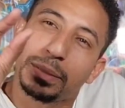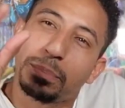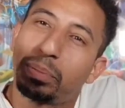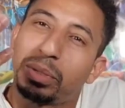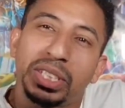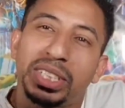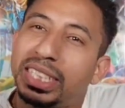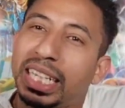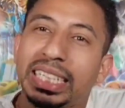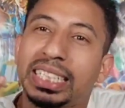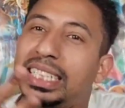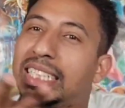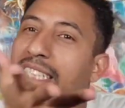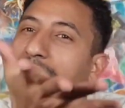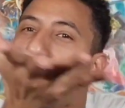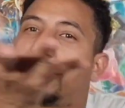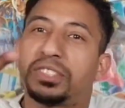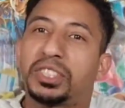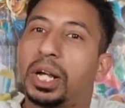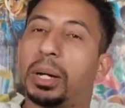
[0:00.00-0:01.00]
percentage
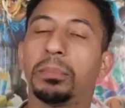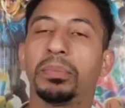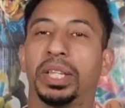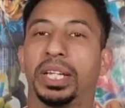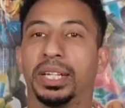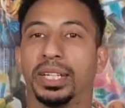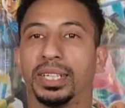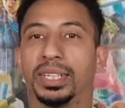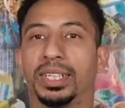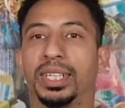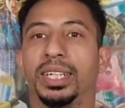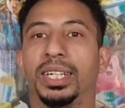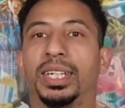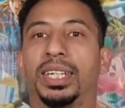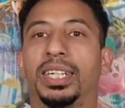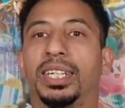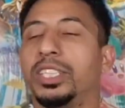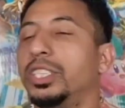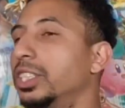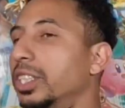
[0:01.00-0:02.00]
of something.
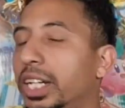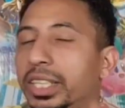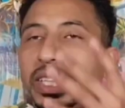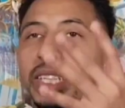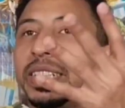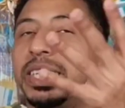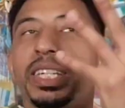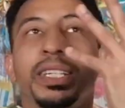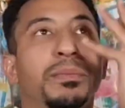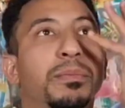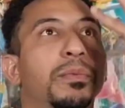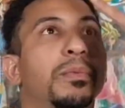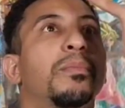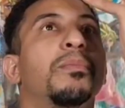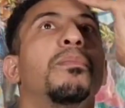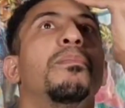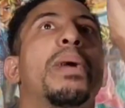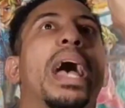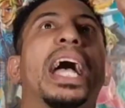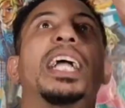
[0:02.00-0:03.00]
Nothing can
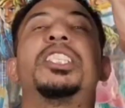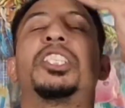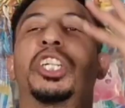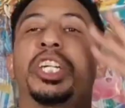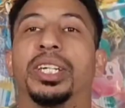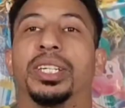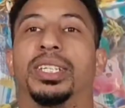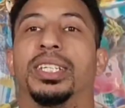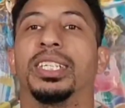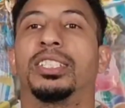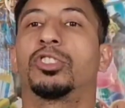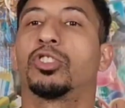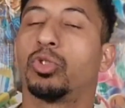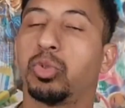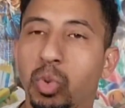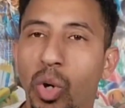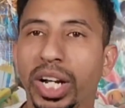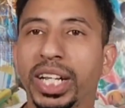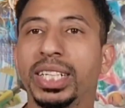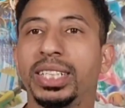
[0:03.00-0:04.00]
match it. It's
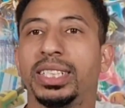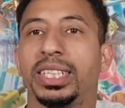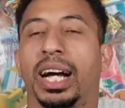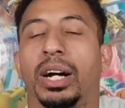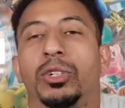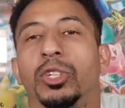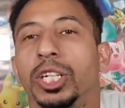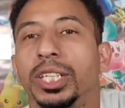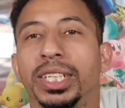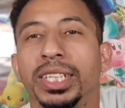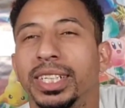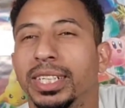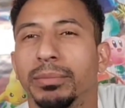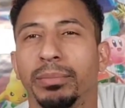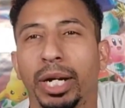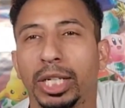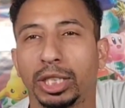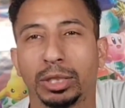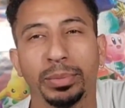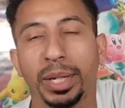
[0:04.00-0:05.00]
crazy how nothing can
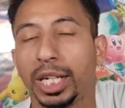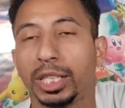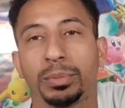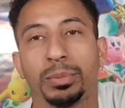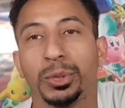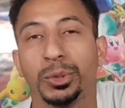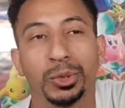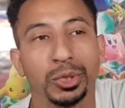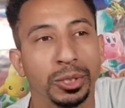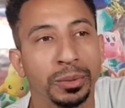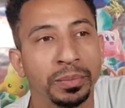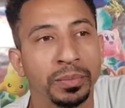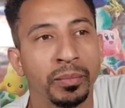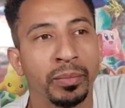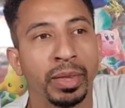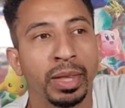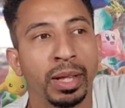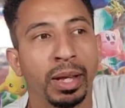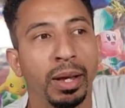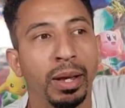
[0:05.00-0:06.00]
match Smash Bros.
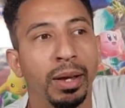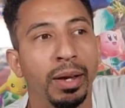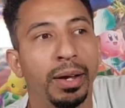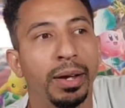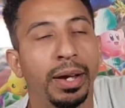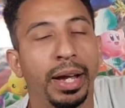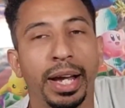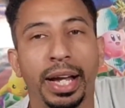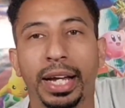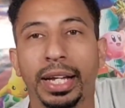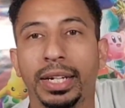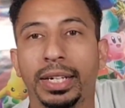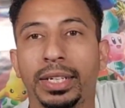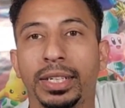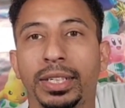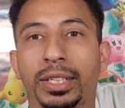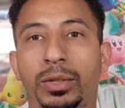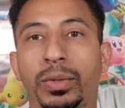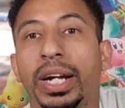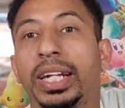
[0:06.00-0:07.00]
And
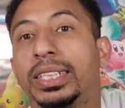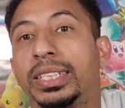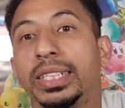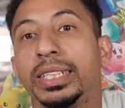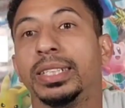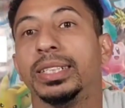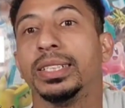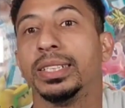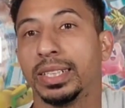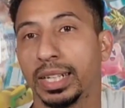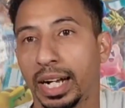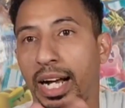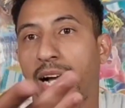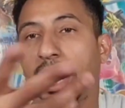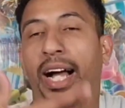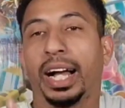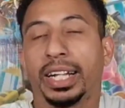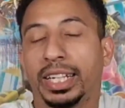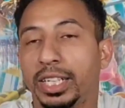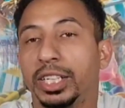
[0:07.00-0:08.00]
granted, I,
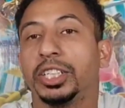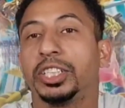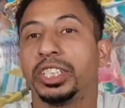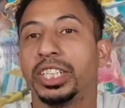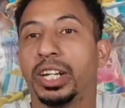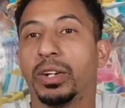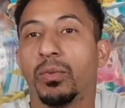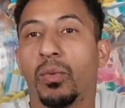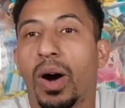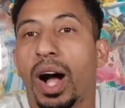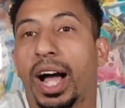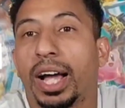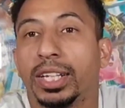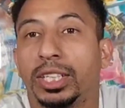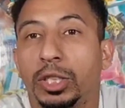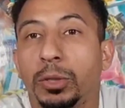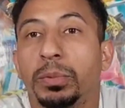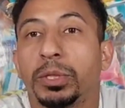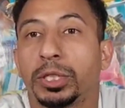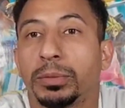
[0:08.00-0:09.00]
I can understand why
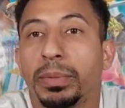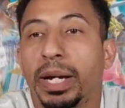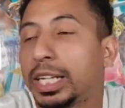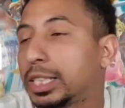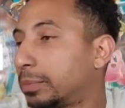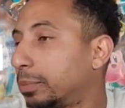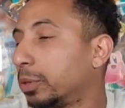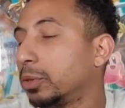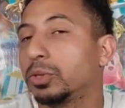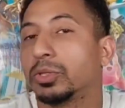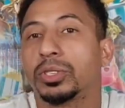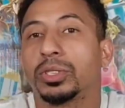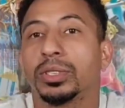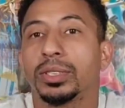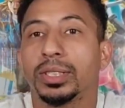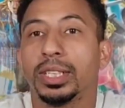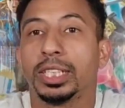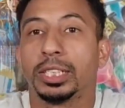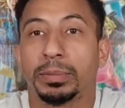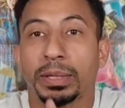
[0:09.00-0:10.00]
Super Smash Bros.
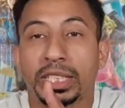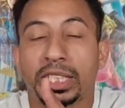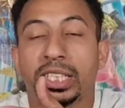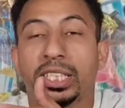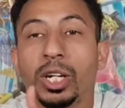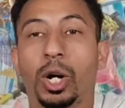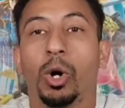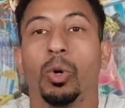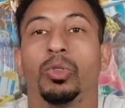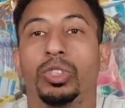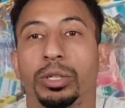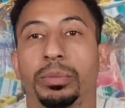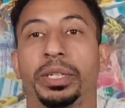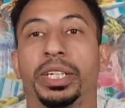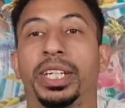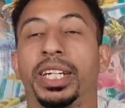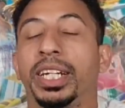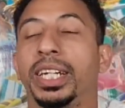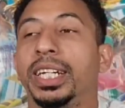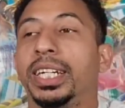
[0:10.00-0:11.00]
Especially
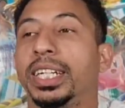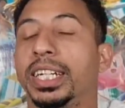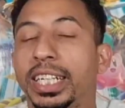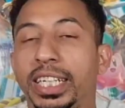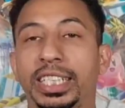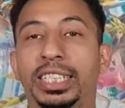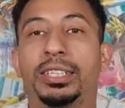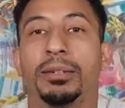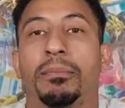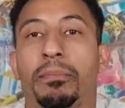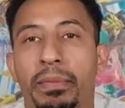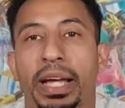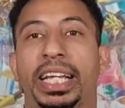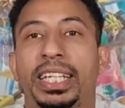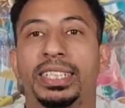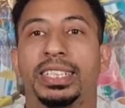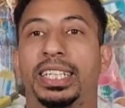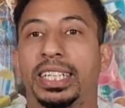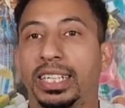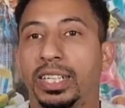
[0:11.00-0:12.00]
Ultimate is
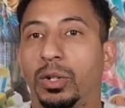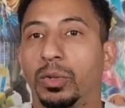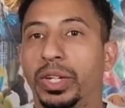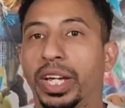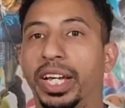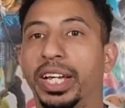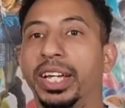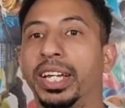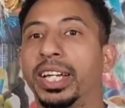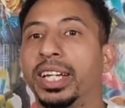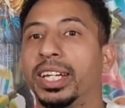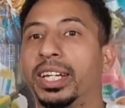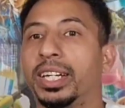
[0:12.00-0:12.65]
amazing. Okay,